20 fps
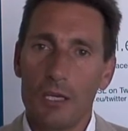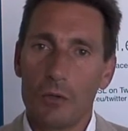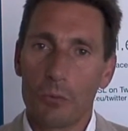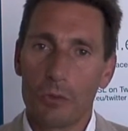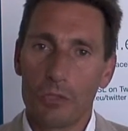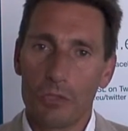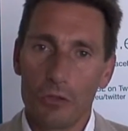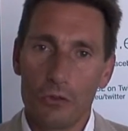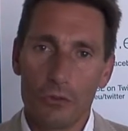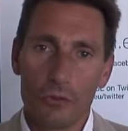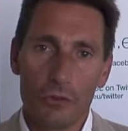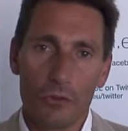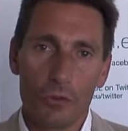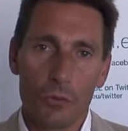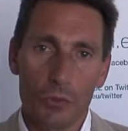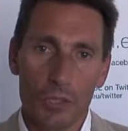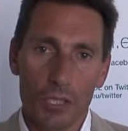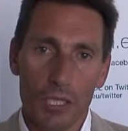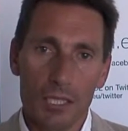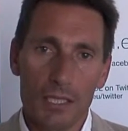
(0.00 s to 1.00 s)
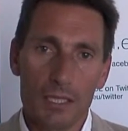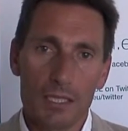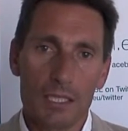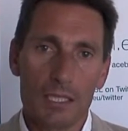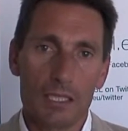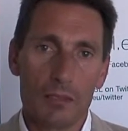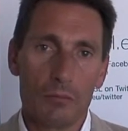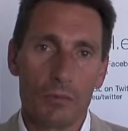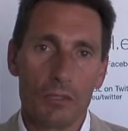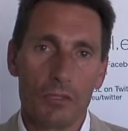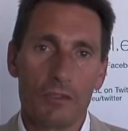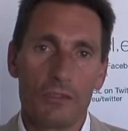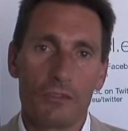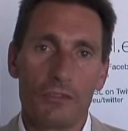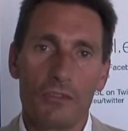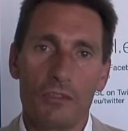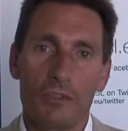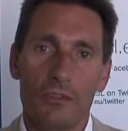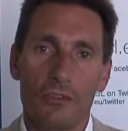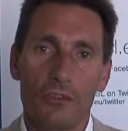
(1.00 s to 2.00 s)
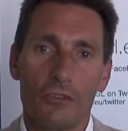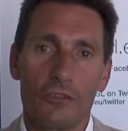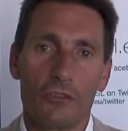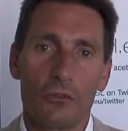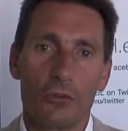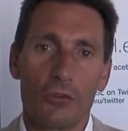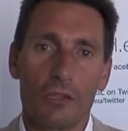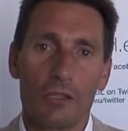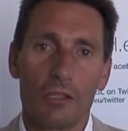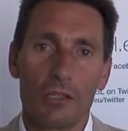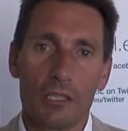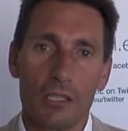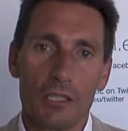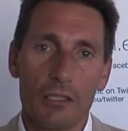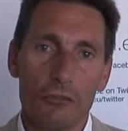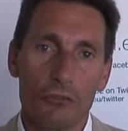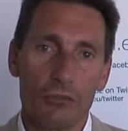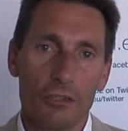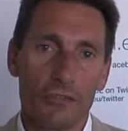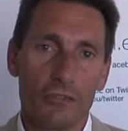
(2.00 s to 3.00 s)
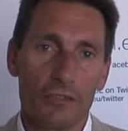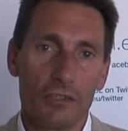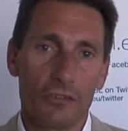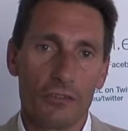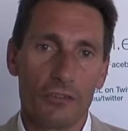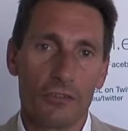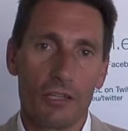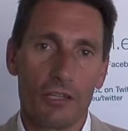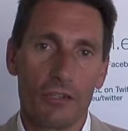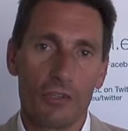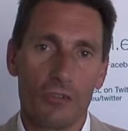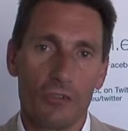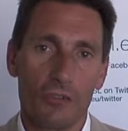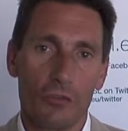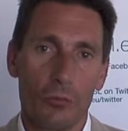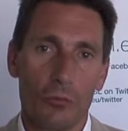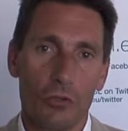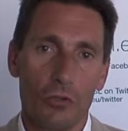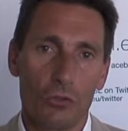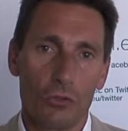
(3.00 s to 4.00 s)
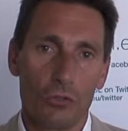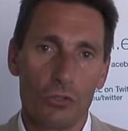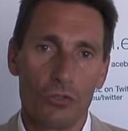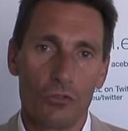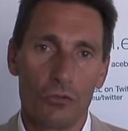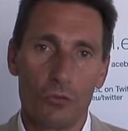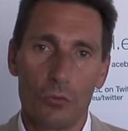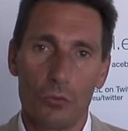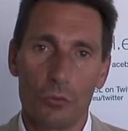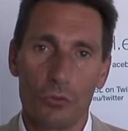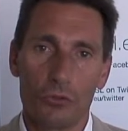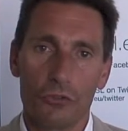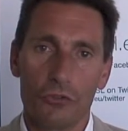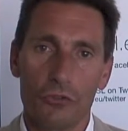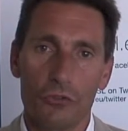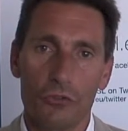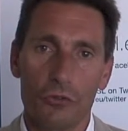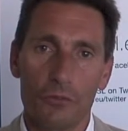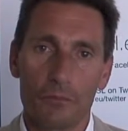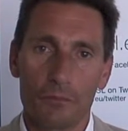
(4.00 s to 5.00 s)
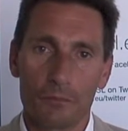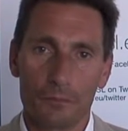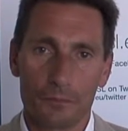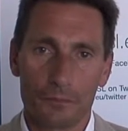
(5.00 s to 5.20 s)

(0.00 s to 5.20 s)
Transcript: We don't know yet, but these are certainly interesting studies to be looking forward to.